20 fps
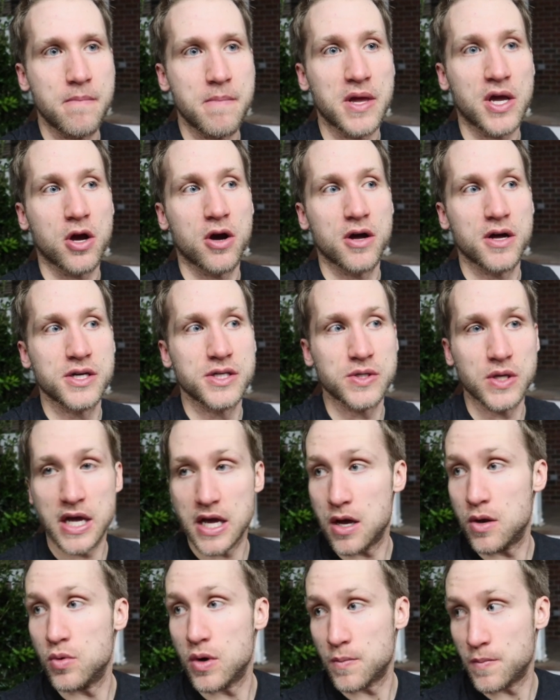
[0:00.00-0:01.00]
Because
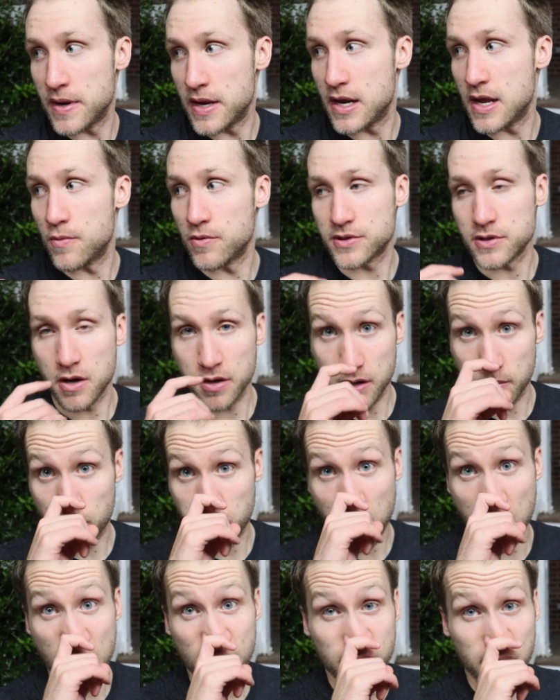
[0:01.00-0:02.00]
yeah. it, me and him were talking in
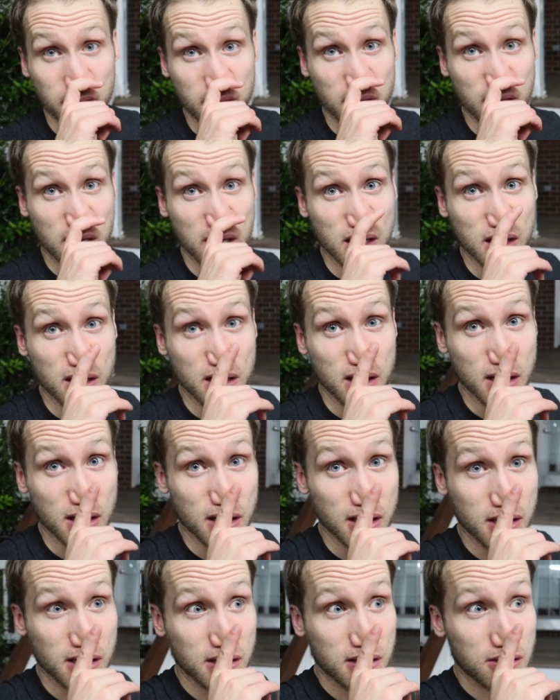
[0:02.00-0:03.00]
private, and
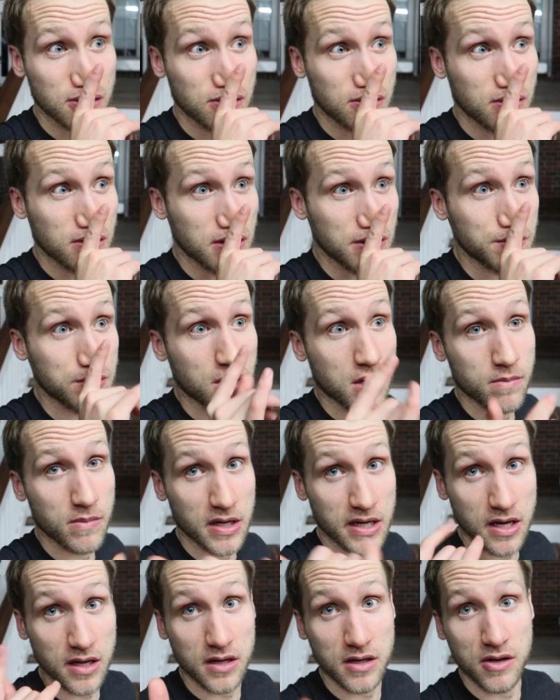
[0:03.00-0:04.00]
uh, he was talking
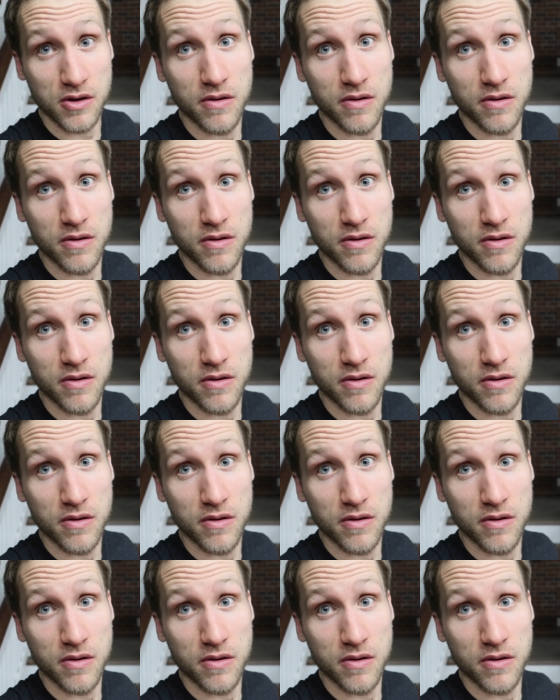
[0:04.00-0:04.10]
about that.